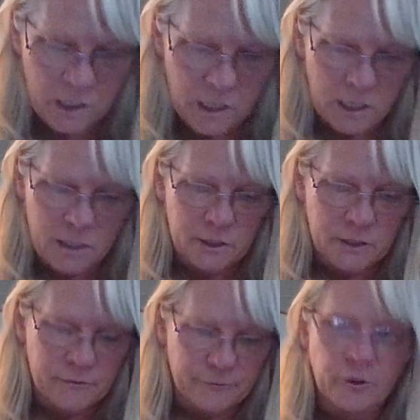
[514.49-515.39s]

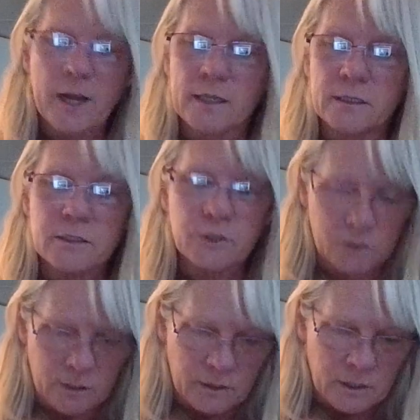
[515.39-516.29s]
is Friends.
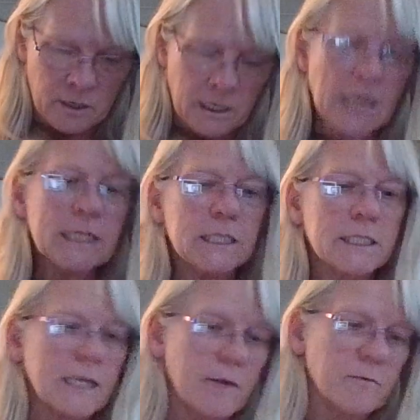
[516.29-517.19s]
Kind of the
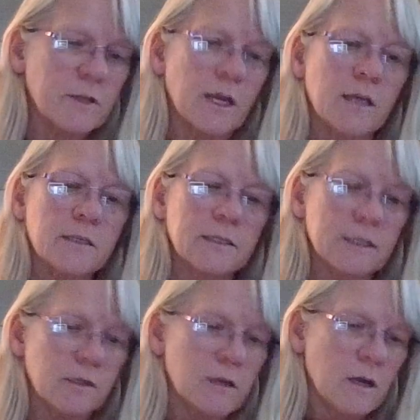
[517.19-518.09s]
same thing. It's a
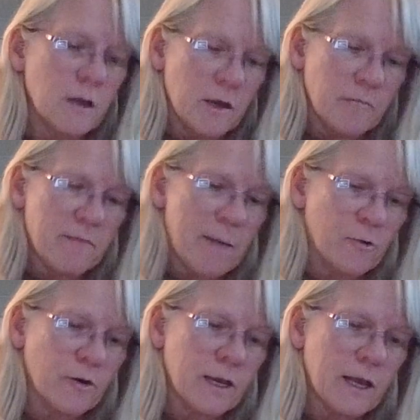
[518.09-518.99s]
little
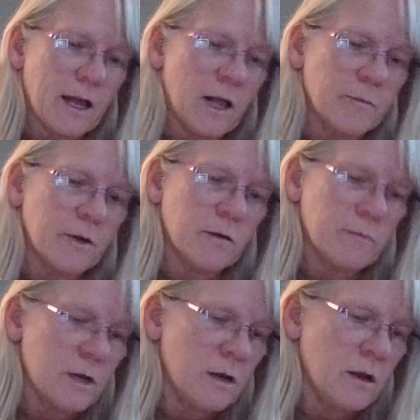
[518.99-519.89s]
memory
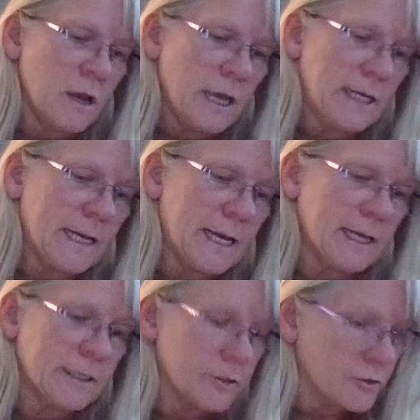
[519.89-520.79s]
album, and it
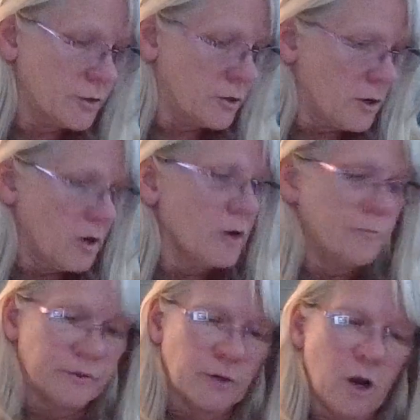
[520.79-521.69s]
has
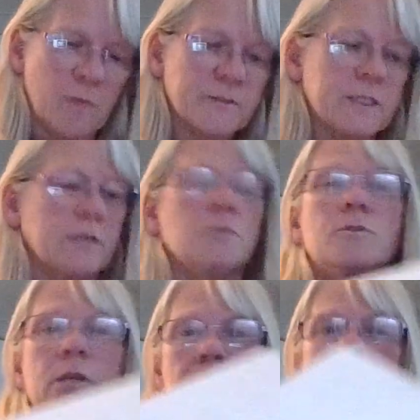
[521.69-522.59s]
prompts that
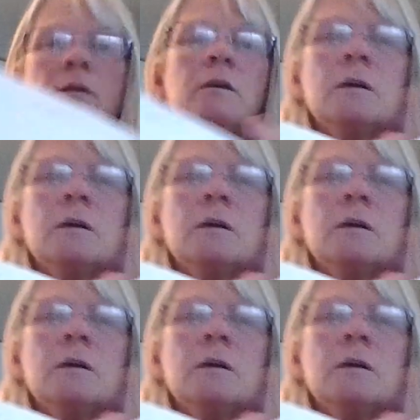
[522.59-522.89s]
you can